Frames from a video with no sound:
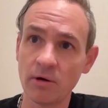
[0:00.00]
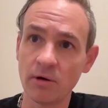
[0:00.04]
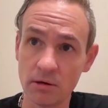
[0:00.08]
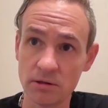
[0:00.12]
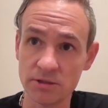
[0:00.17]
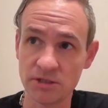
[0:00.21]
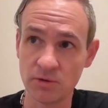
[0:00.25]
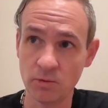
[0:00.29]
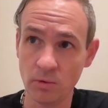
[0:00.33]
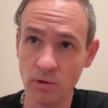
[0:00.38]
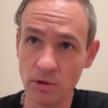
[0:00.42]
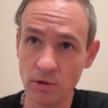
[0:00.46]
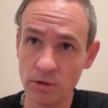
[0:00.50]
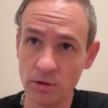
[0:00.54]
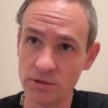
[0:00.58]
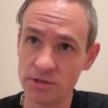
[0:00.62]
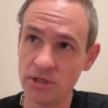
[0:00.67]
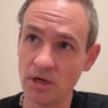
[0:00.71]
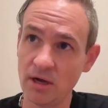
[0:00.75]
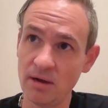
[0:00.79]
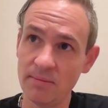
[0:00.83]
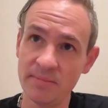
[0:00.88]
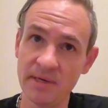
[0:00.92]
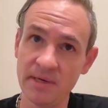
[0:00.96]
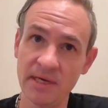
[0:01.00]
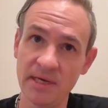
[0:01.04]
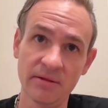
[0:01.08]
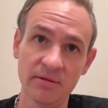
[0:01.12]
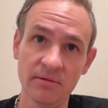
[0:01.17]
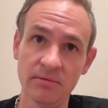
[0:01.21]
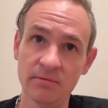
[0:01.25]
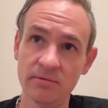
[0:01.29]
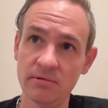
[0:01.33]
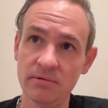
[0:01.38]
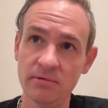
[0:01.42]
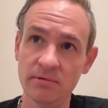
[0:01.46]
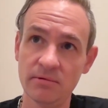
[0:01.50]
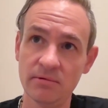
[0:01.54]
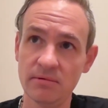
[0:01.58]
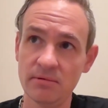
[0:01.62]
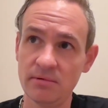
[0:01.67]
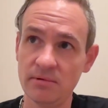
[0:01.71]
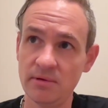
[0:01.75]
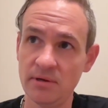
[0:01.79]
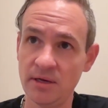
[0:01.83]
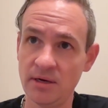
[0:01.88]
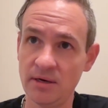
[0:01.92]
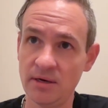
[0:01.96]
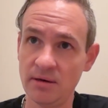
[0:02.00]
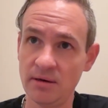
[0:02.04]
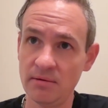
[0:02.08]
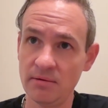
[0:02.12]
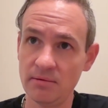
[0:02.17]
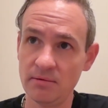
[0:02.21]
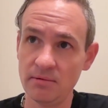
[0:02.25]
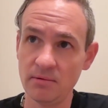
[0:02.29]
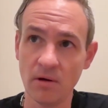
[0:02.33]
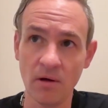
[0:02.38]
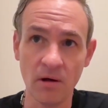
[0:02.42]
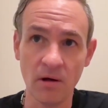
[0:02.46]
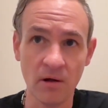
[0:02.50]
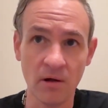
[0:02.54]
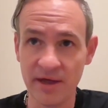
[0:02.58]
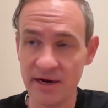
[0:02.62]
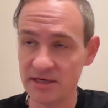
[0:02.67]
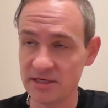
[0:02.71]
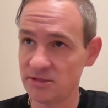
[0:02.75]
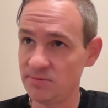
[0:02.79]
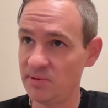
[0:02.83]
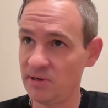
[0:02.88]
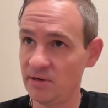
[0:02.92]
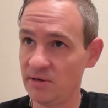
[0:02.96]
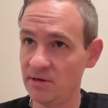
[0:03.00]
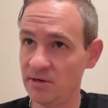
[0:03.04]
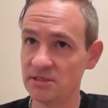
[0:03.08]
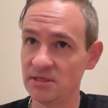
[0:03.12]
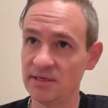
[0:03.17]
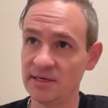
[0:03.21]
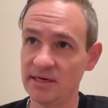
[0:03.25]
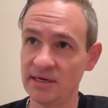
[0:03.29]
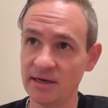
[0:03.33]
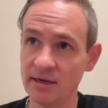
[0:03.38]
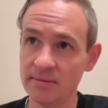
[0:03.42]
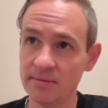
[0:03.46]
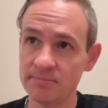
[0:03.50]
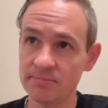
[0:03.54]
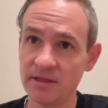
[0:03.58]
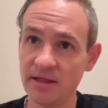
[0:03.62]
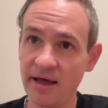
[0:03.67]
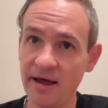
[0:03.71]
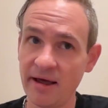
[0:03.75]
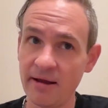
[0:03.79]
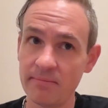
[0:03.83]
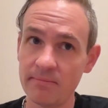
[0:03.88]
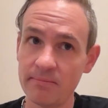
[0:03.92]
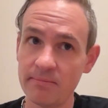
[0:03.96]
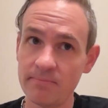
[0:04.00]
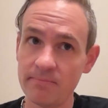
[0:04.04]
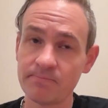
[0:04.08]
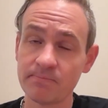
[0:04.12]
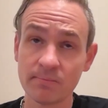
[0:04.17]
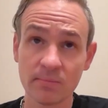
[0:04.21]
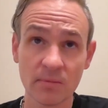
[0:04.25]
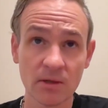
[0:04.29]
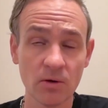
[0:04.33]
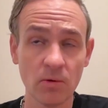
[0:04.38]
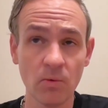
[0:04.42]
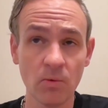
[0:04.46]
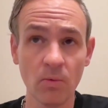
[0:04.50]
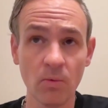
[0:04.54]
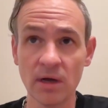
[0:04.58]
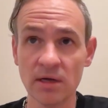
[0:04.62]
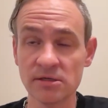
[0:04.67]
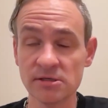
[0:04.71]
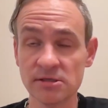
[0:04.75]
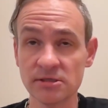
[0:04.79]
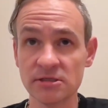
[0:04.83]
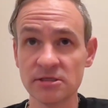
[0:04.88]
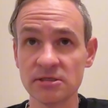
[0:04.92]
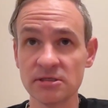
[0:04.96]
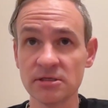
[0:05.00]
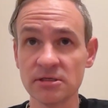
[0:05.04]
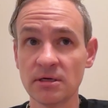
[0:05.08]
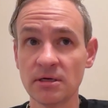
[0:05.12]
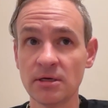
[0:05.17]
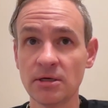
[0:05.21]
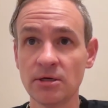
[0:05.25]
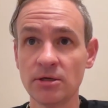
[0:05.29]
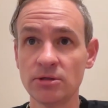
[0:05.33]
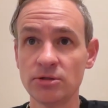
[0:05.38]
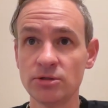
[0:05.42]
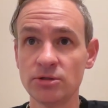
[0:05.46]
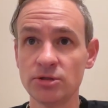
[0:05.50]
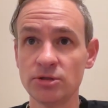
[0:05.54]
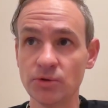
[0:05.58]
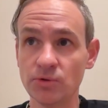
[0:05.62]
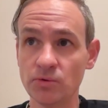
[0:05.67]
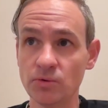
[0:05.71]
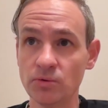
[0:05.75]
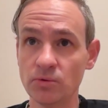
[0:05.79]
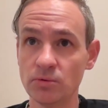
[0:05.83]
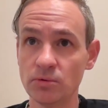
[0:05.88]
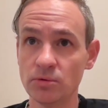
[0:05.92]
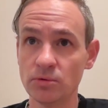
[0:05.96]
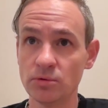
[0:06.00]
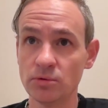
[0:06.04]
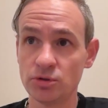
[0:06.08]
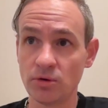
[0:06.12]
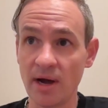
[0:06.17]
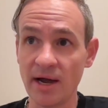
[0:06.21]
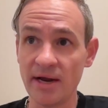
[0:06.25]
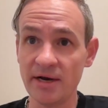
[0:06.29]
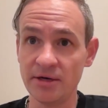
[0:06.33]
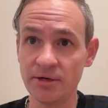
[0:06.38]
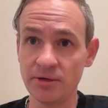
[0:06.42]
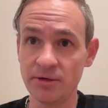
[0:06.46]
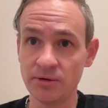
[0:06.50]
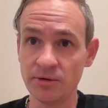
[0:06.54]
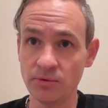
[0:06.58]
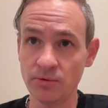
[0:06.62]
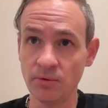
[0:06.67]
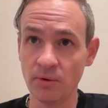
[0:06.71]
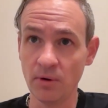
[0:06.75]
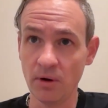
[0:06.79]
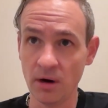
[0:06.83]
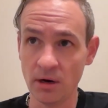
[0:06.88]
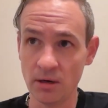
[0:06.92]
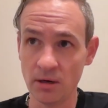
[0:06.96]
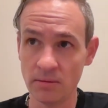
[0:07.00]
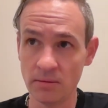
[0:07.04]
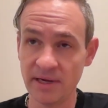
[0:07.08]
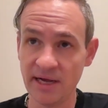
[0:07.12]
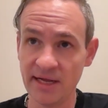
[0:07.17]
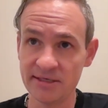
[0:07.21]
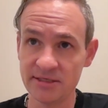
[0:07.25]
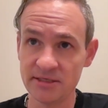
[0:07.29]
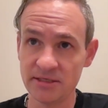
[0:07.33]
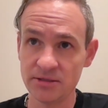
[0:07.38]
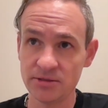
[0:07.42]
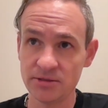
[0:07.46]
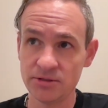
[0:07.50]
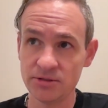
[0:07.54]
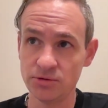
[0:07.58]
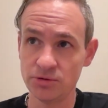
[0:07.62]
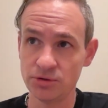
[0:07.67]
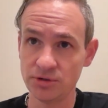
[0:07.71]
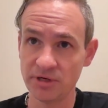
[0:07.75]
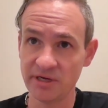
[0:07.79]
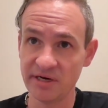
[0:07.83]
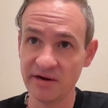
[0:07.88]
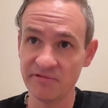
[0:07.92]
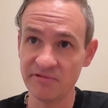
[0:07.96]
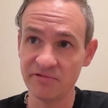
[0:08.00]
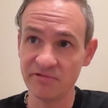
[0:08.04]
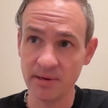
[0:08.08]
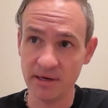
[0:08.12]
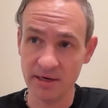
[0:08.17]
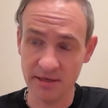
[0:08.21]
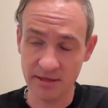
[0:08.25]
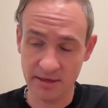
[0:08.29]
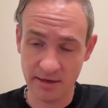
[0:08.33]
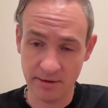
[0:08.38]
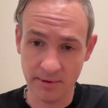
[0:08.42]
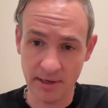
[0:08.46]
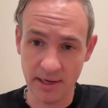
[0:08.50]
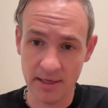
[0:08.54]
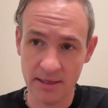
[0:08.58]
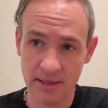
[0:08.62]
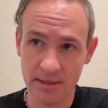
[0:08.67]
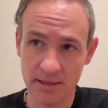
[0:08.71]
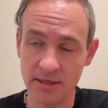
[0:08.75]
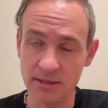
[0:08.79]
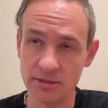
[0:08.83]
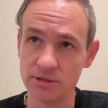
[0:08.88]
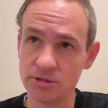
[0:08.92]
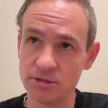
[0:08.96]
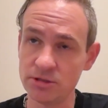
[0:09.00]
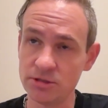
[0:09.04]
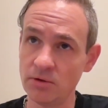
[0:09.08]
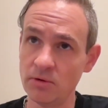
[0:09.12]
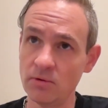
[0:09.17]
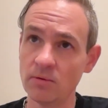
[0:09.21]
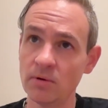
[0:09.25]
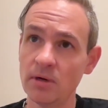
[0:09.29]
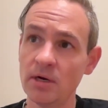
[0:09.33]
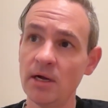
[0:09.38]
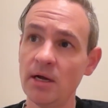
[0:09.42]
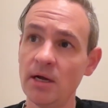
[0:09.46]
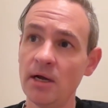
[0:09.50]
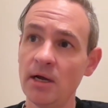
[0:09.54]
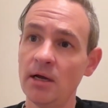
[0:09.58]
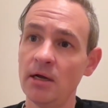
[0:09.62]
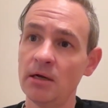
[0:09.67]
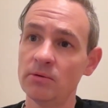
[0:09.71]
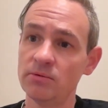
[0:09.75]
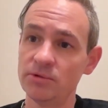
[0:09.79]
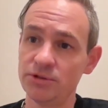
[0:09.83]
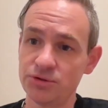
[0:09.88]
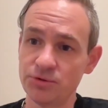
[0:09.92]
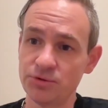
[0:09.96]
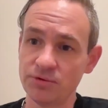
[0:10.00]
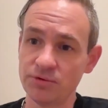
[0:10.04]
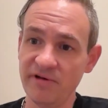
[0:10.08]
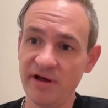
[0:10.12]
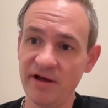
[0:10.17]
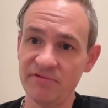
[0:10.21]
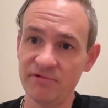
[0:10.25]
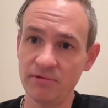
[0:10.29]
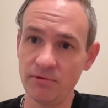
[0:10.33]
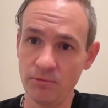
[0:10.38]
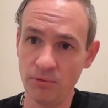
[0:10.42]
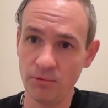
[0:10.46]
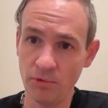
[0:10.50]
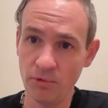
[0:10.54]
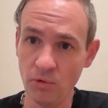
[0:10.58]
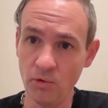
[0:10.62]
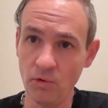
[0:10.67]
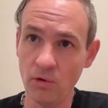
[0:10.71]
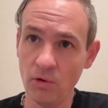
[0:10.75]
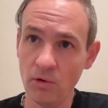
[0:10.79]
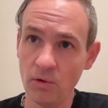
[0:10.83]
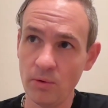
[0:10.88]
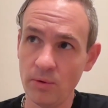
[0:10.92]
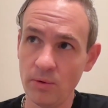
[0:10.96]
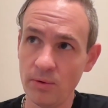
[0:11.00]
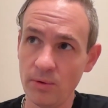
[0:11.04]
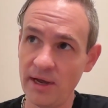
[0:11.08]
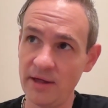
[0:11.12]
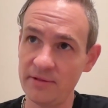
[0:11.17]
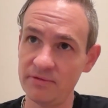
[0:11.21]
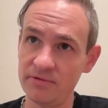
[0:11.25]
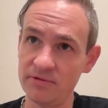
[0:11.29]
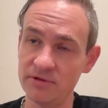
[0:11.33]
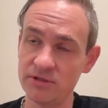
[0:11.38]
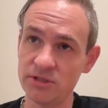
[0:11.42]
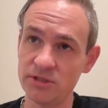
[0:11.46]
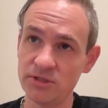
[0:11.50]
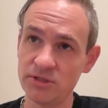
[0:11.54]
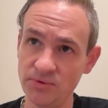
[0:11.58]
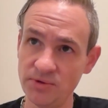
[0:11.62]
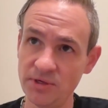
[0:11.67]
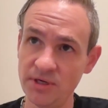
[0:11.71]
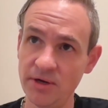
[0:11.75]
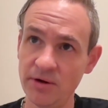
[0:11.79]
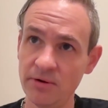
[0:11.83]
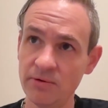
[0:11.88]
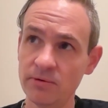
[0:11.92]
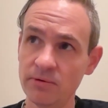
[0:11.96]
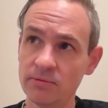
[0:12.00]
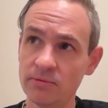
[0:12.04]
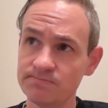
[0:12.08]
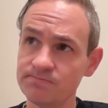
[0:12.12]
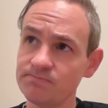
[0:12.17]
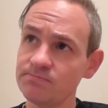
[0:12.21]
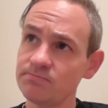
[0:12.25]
Carlson Wilker taught me and all that experience leading up to that was to try to do our best to treat everybody that way. And so we sort of have a rule at the studio